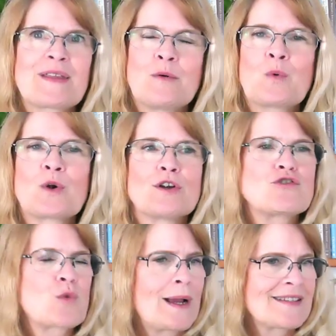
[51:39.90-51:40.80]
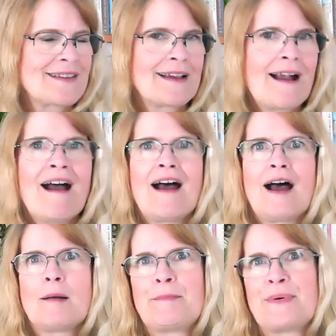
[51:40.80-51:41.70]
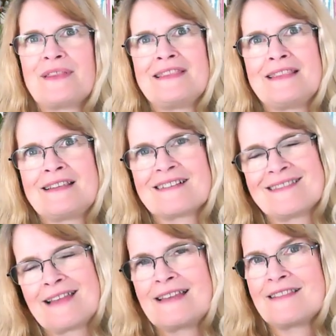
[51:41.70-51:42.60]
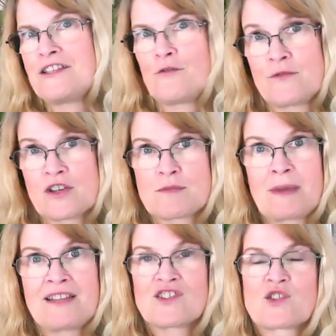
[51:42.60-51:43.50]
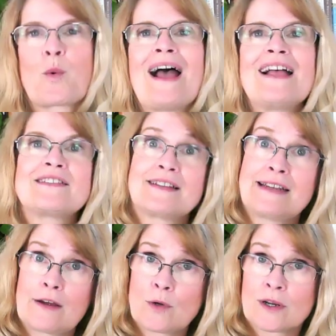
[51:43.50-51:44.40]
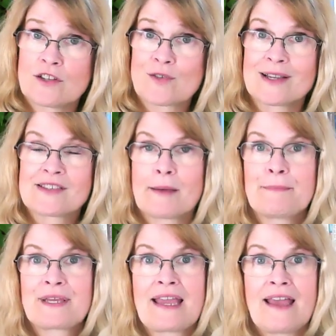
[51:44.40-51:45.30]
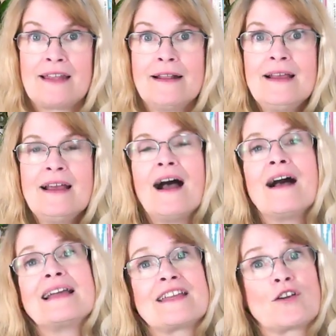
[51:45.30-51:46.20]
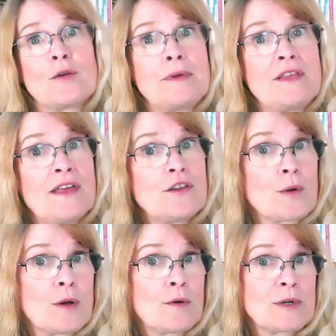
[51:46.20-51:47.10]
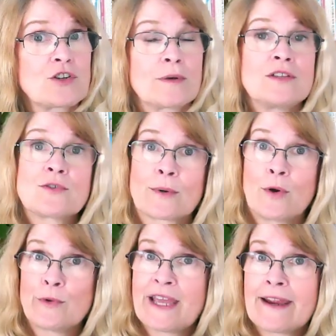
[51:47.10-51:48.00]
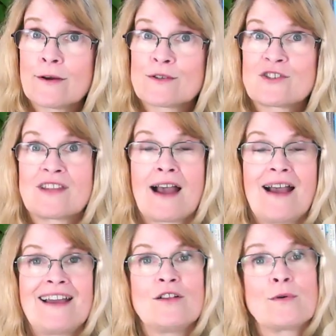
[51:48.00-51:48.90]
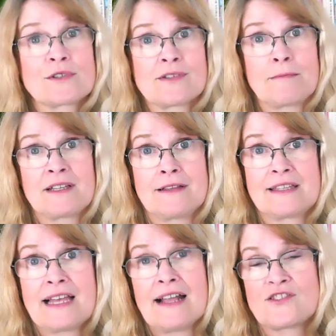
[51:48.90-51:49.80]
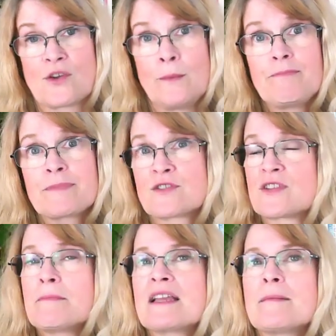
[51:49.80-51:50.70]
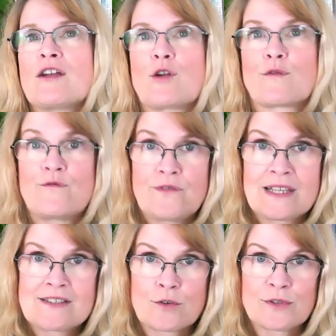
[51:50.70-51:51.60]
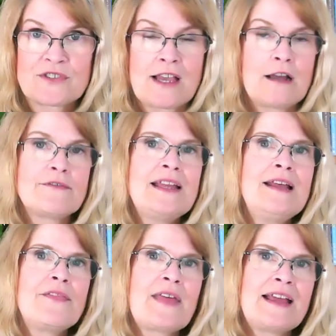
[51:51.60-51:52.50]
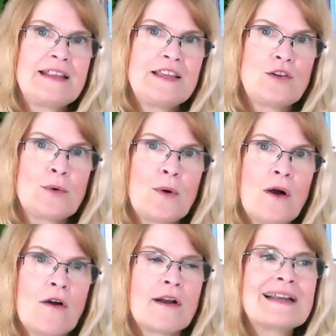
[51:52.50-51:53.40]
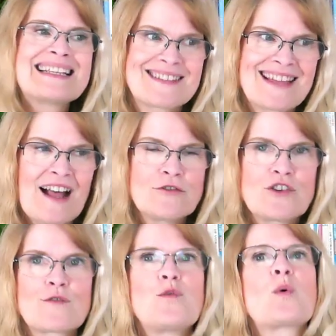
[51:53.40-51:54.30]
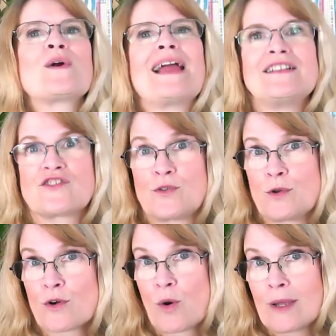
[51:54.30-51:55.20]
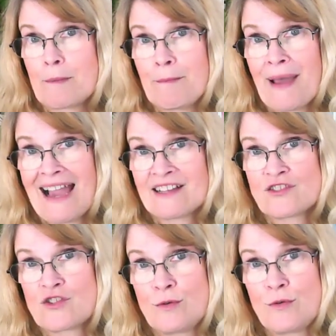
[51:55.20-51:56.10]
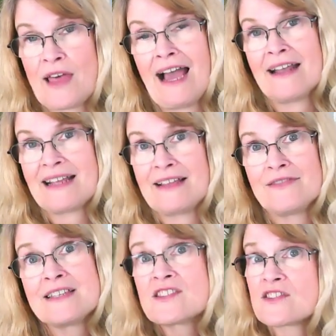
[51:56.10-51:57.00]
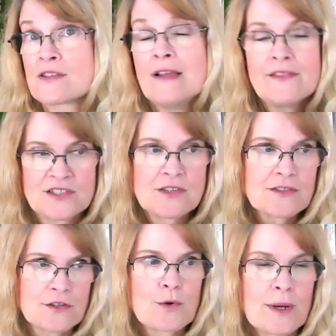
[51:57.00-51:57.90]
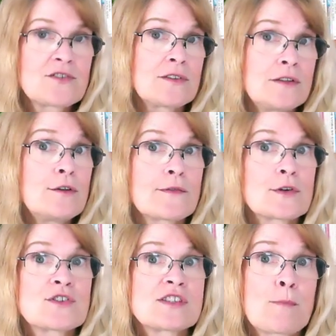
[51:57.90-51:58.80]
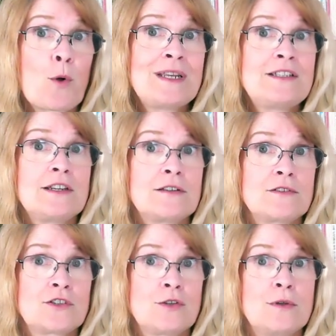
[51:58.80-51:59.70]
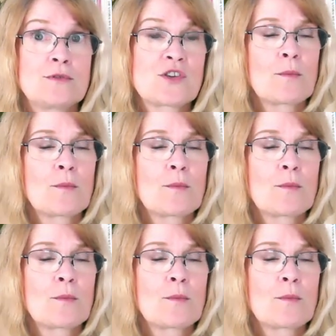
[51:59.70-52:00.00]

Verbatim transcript: were dressing up, and lately you've just been in sweats, and now you're going to dress up again. It could be that you're returning to an old hairstyle or something like that. So there's something about your physical self that you are nostalgic for, and so you're going back to that, and this is the direction the universe is pointing to you. So